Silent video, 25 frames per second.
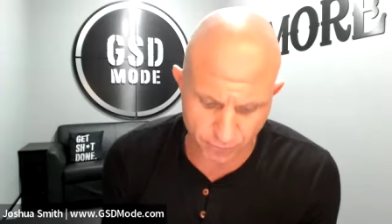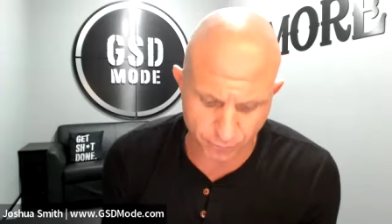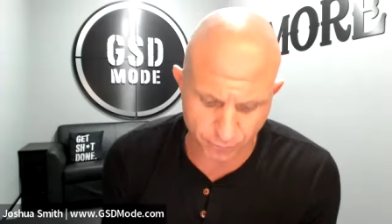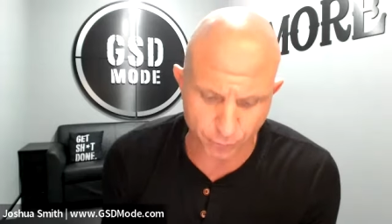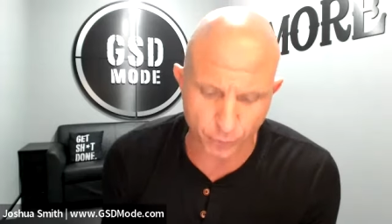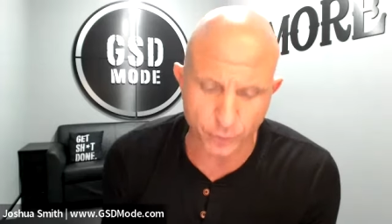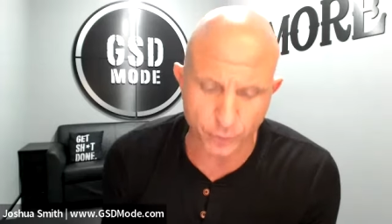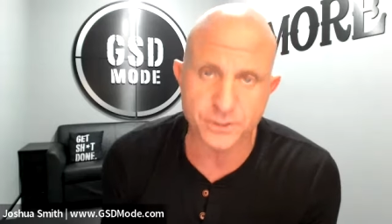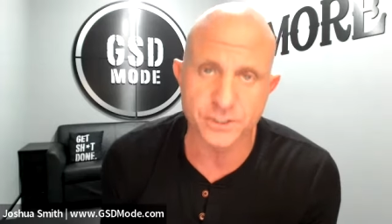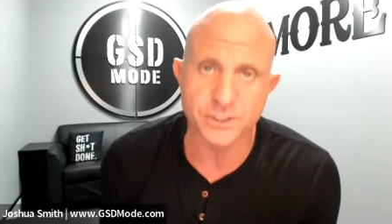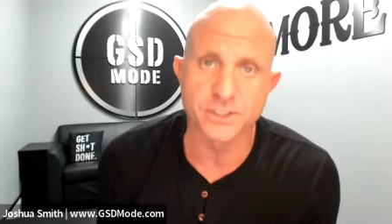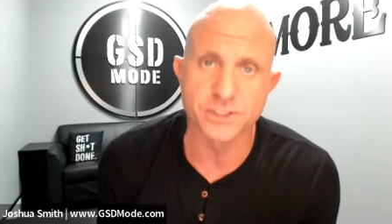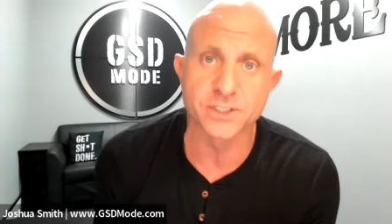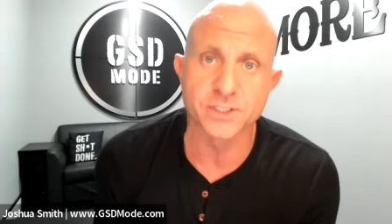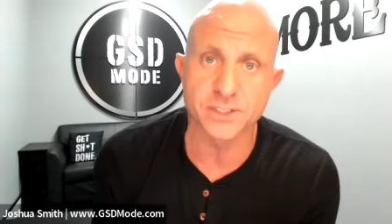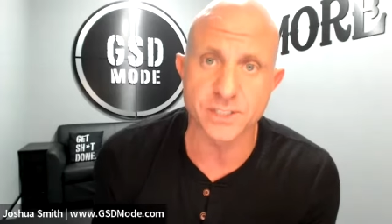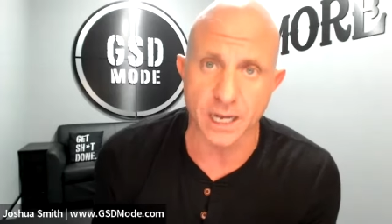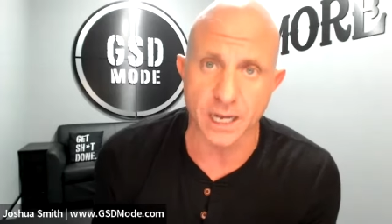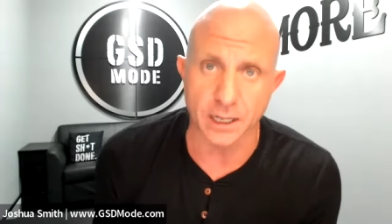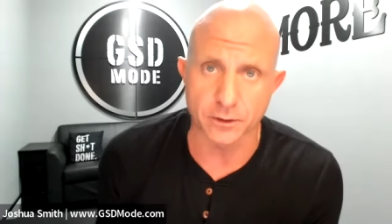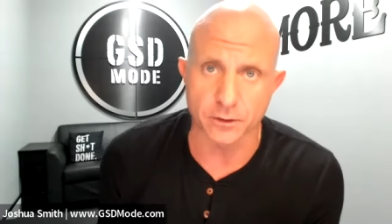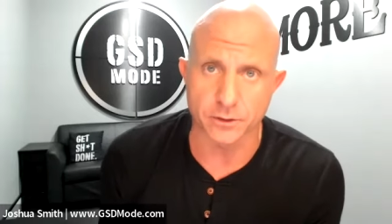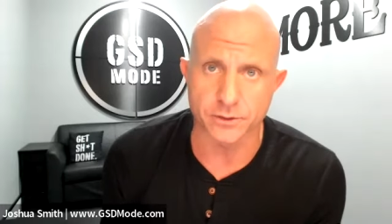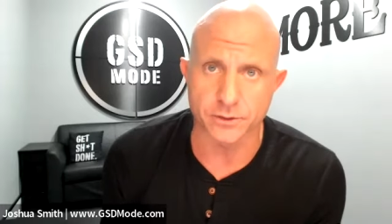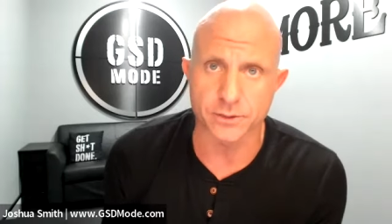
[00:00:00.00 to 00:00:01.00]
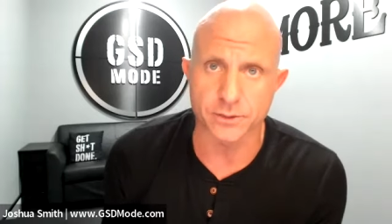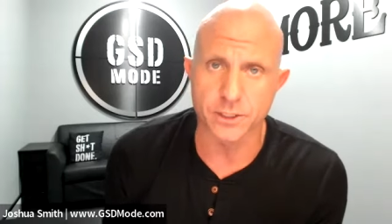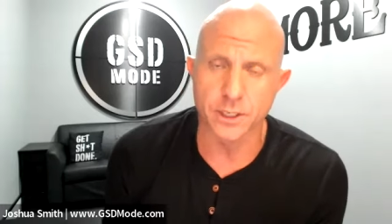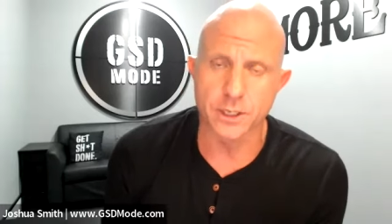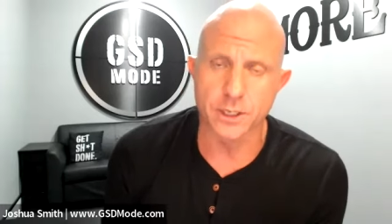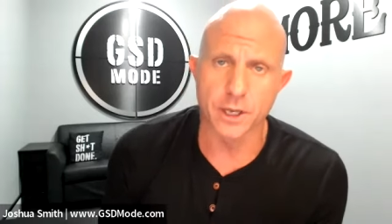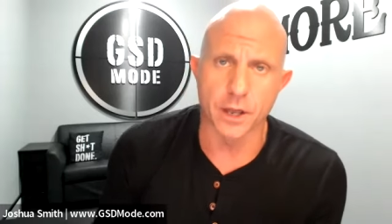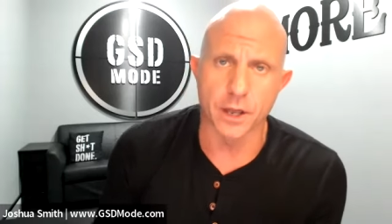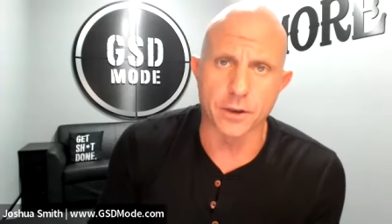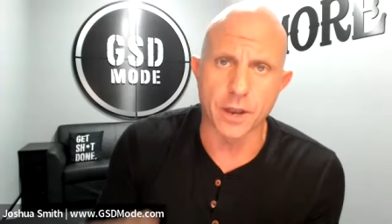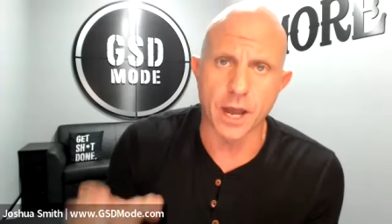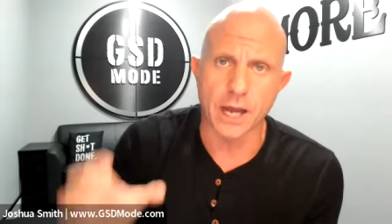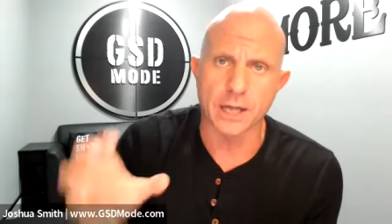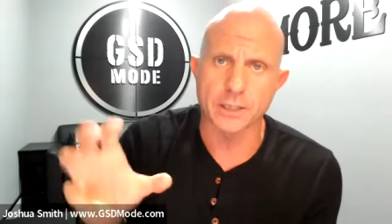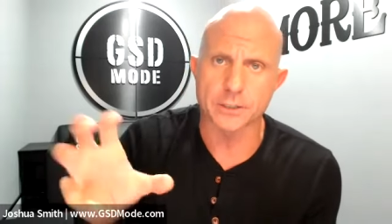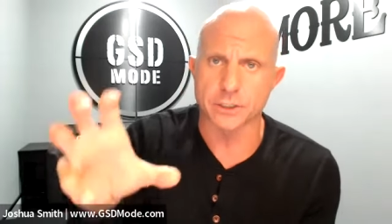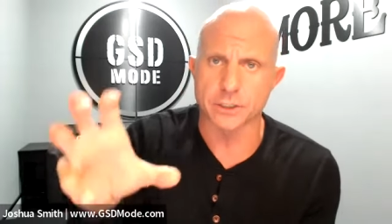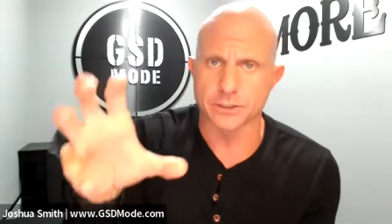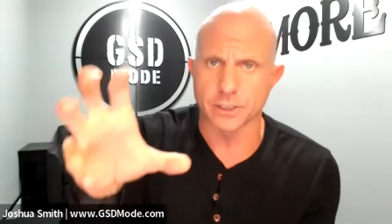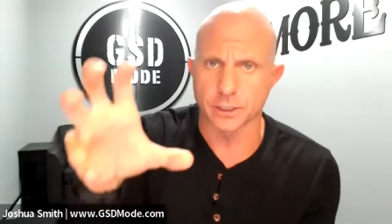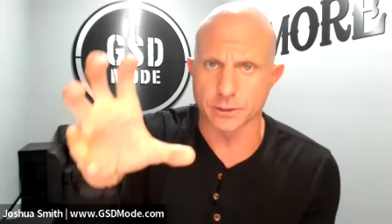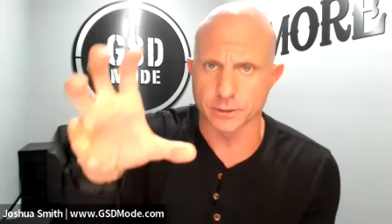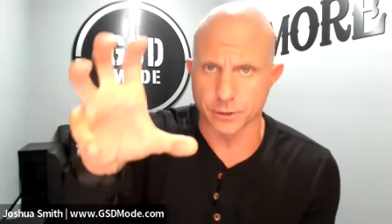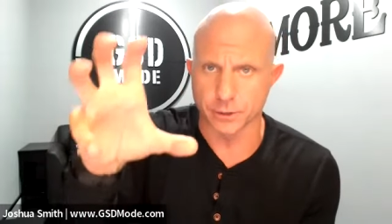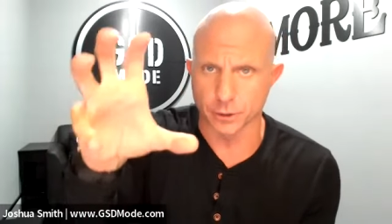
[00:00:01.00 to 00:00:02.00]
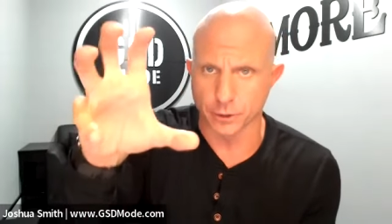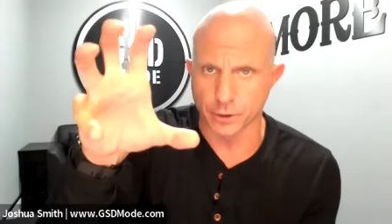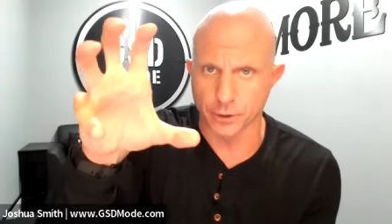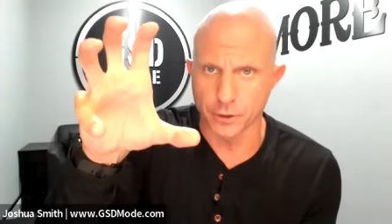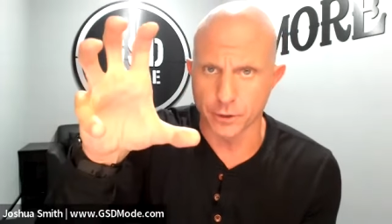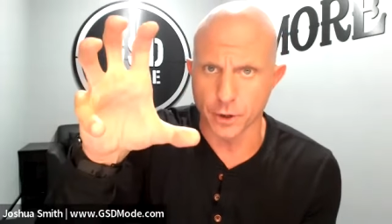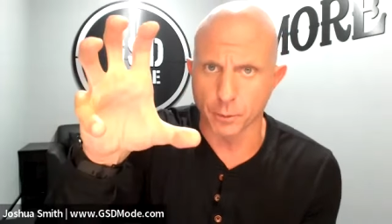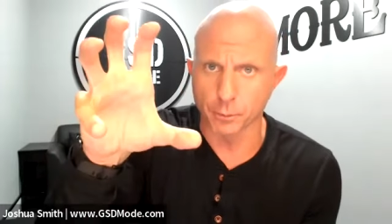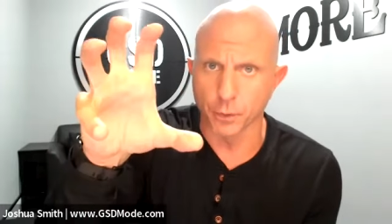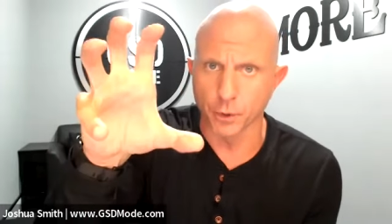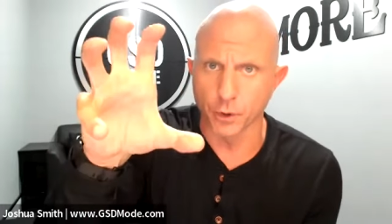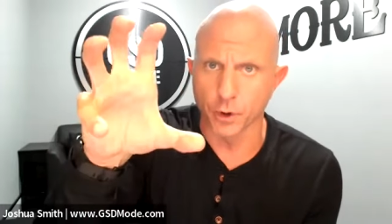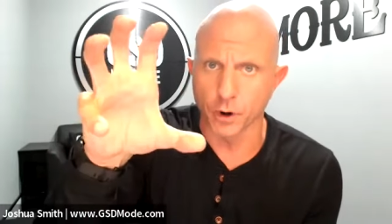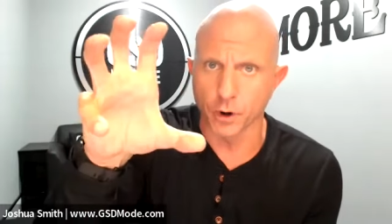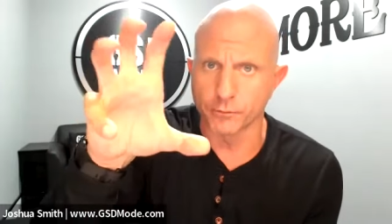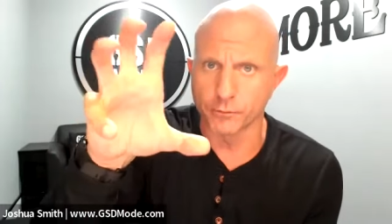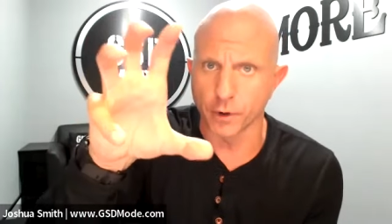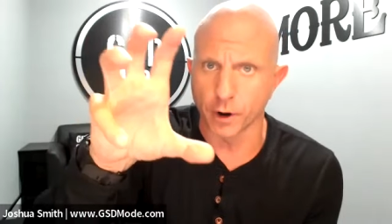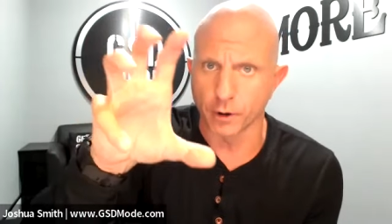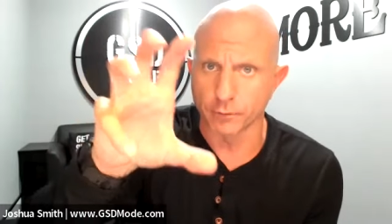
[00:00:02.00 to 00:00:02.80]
versus sellers and not just so the number of,